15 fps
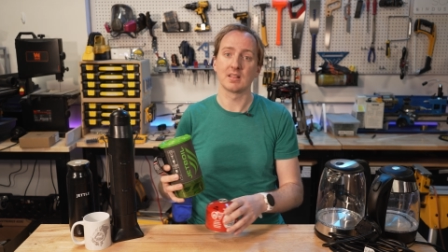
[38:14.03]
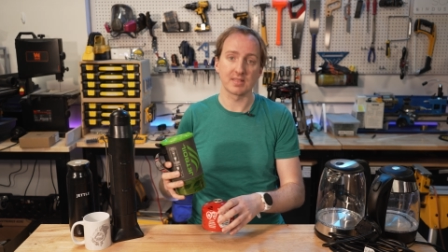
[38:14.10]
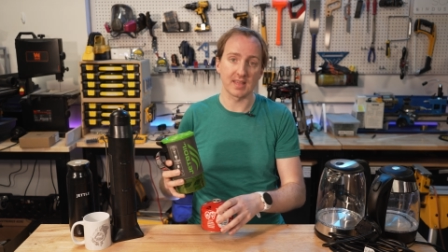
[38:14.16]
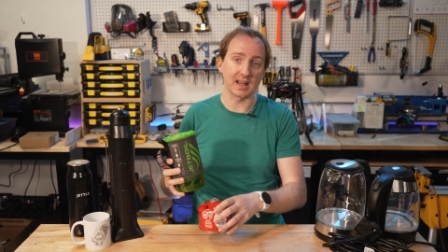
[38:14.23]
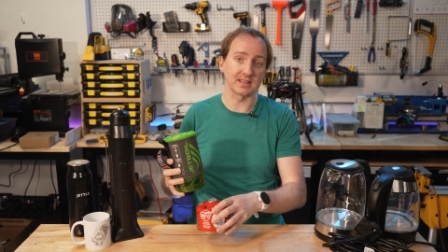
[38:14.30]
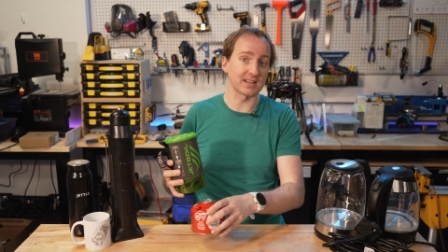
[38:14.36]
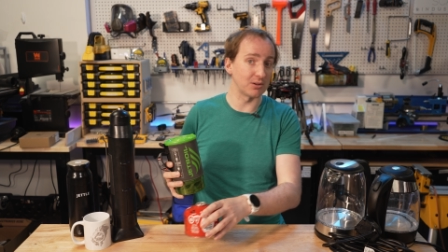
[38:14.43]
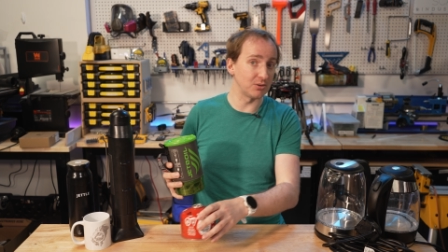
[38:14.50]

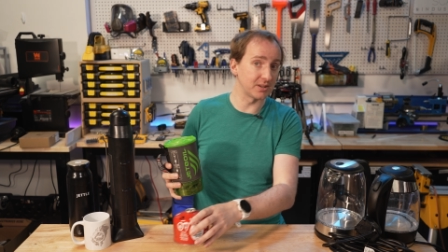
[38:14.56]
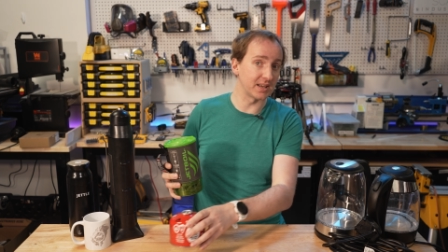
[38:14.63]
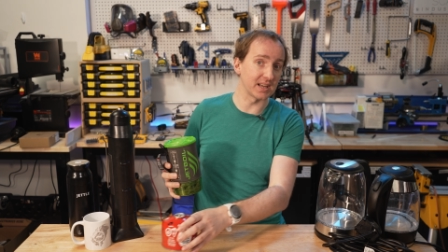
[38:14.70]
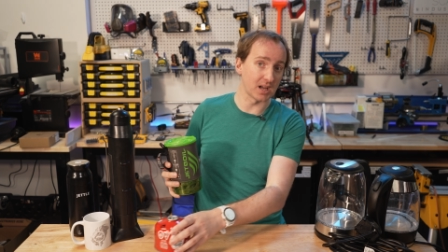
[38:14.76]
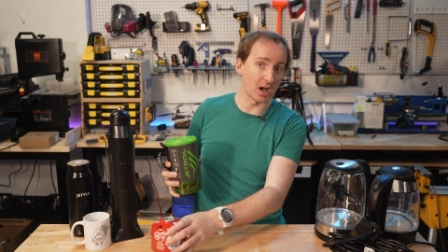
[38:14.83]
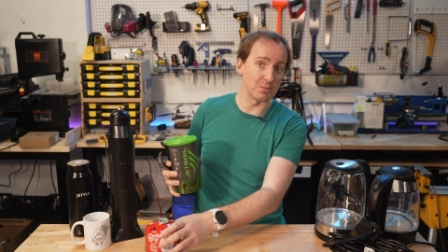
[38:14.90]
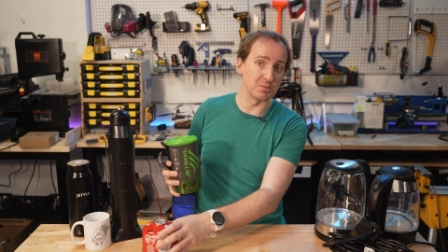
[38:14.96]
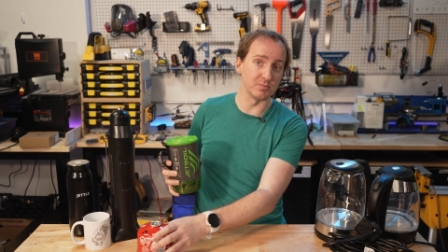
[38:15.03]
That's how you get
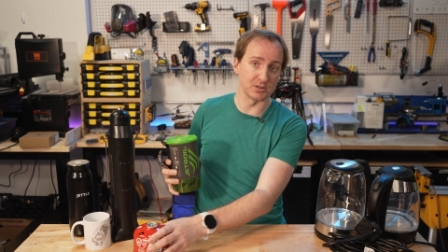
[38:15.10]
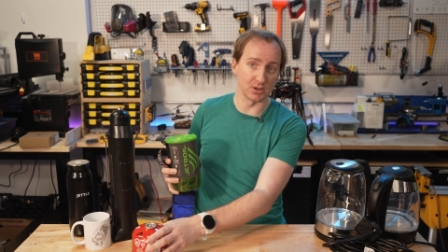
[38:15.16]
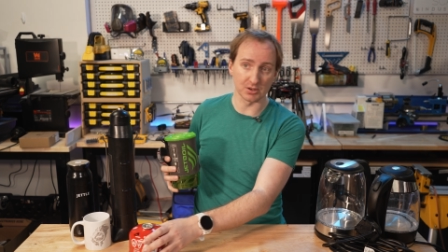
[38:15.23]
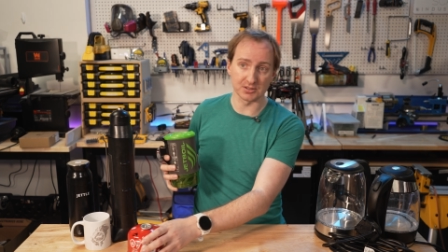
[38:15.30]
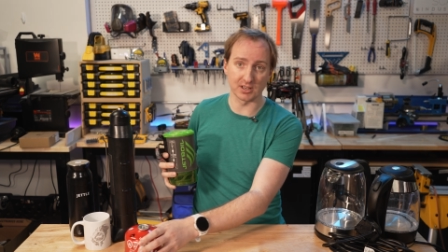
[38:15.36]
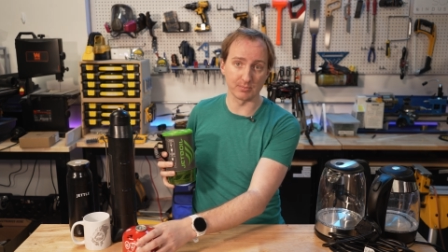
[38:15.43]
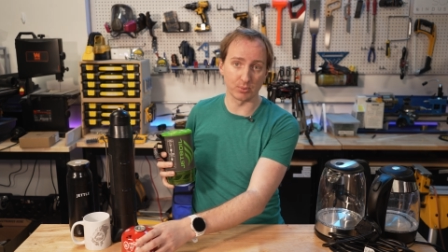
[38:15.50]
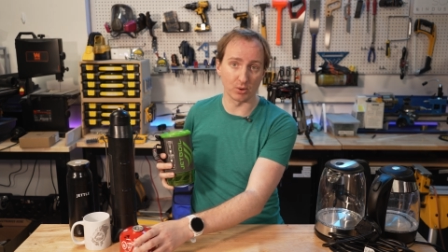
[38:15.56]
carbon
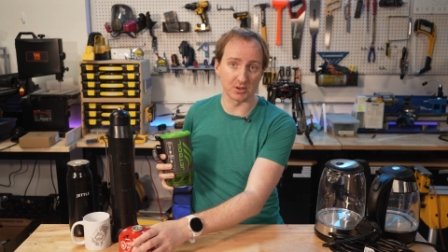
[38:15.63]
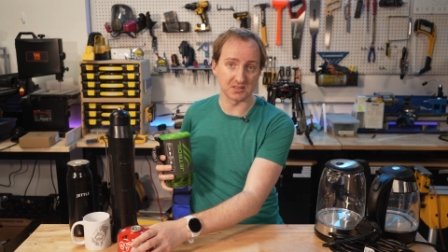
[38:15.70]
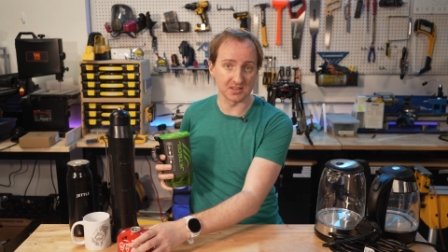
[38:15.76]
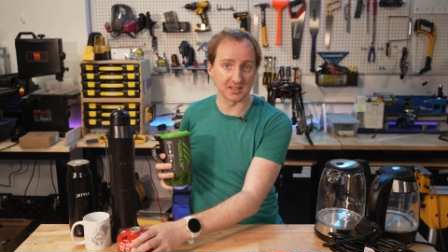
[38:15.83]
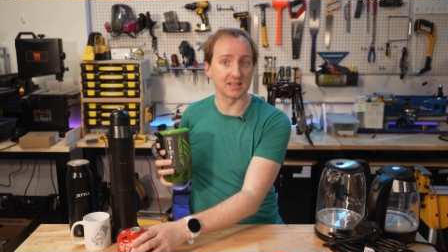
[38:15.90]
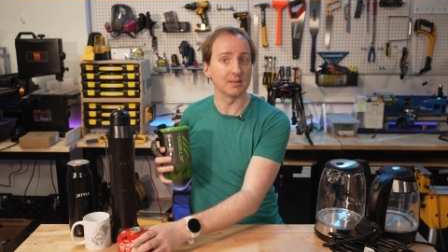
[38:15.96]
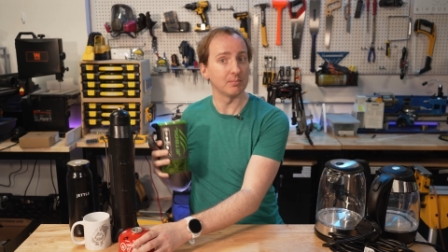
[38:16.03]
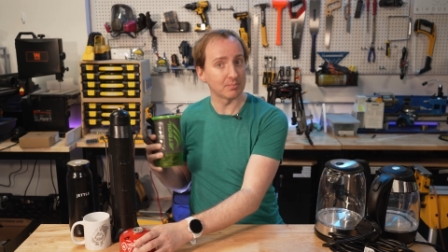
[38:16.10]
monoxide
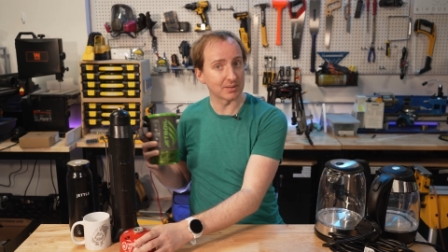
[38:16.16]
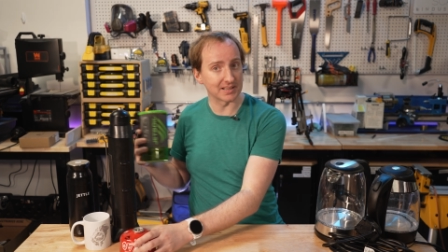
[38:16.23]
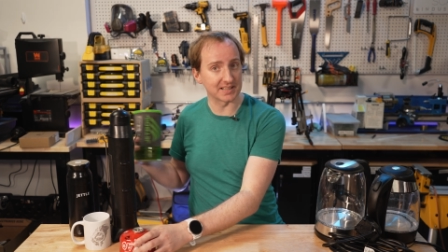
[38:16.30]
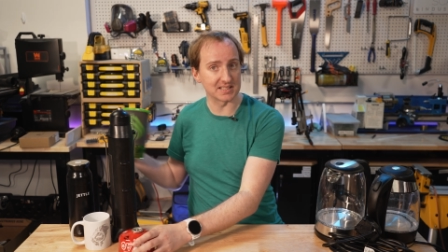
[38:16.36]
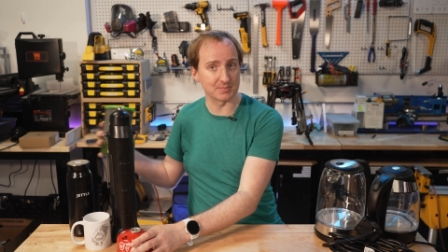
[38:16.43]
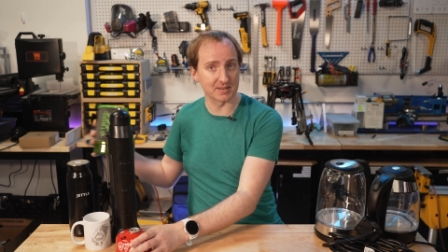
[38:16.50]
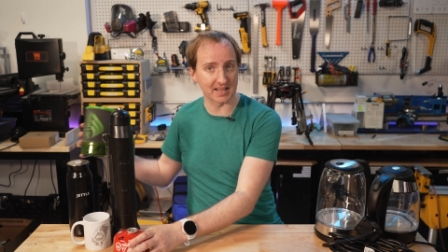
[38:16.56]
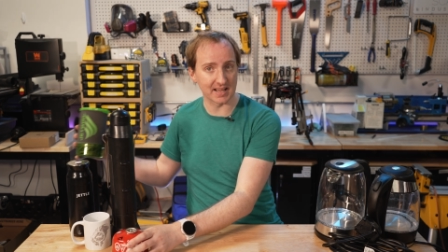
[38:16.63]
poisoning.
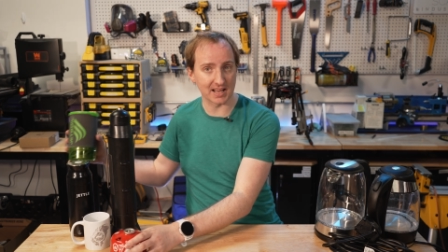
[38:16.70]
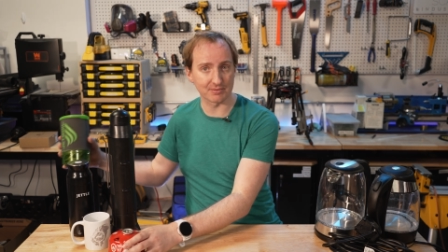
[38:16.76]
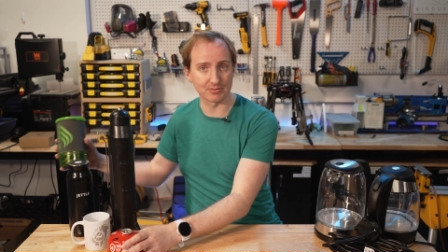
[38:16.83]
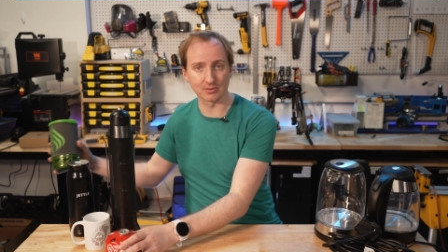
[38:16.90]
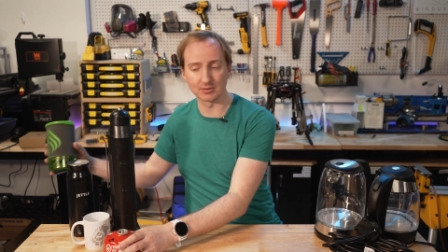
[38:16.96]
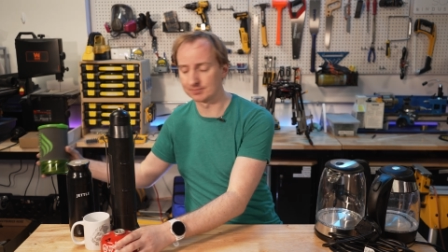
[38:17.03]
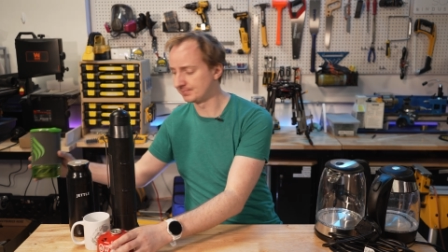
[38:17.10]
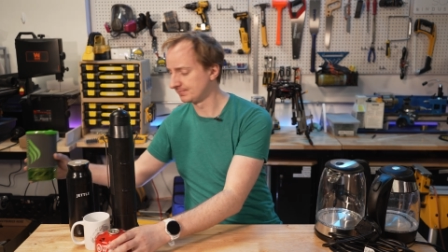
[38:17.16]
Please be careful.